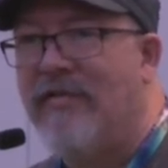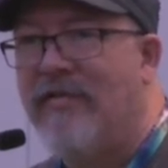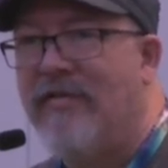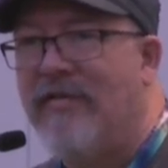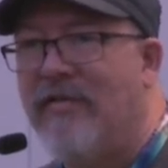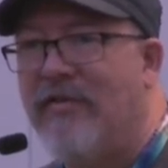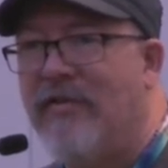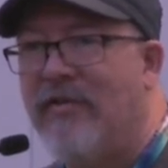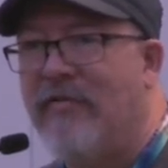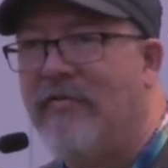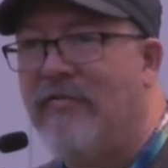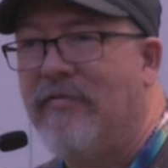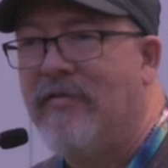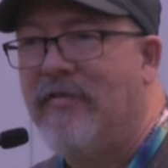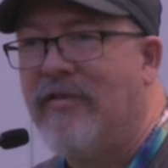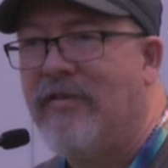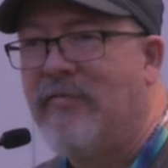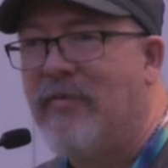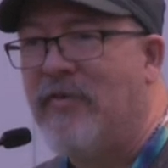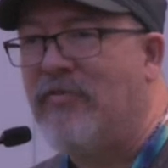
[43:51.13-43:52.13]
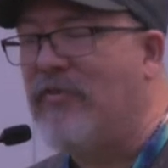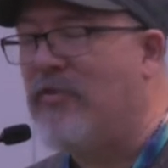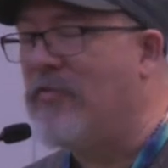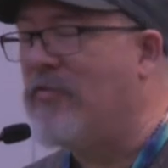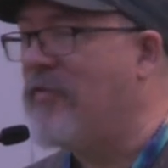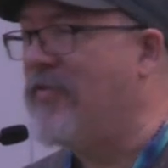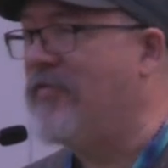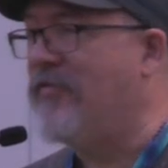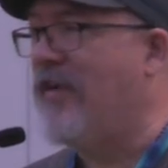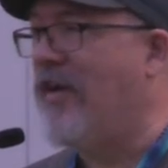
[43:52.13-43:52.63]
you know, especially when
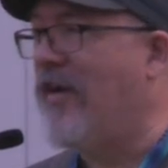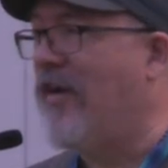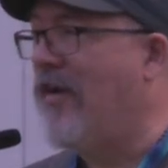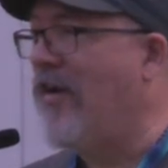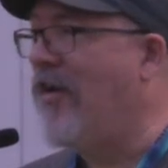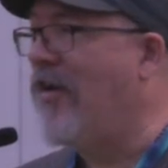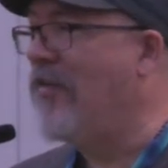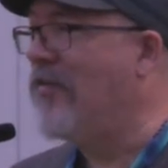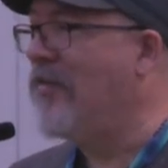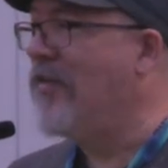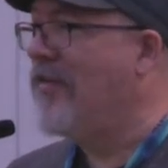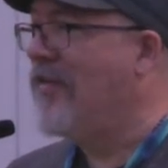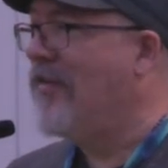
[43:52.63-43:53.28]
we say, oh.